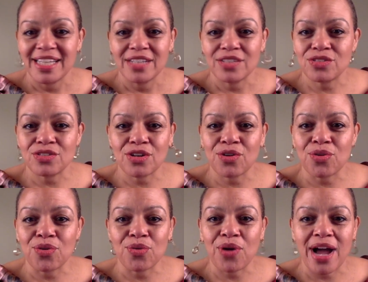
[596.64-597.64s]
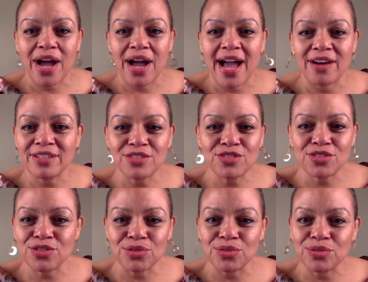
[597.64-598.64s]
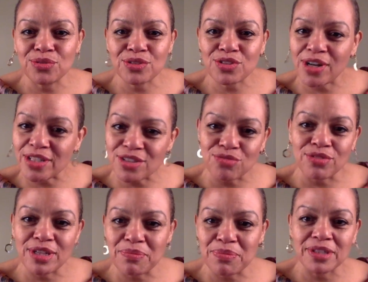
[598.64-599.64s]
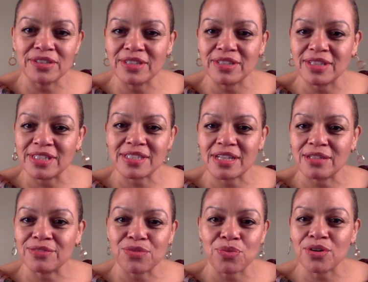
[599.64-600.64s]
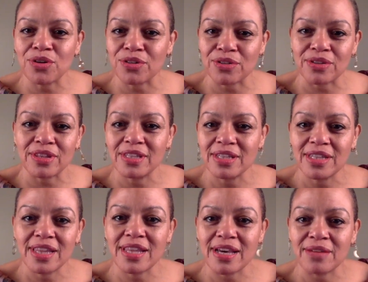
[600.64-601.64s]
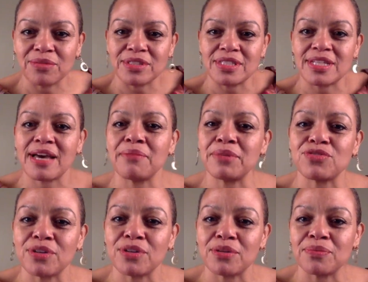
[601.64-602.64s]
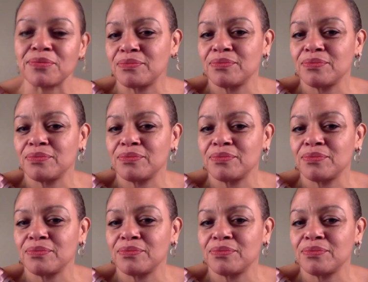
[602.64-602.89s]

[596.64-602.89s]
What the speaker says: So, how did you start to rebuild the self worth that was damaged from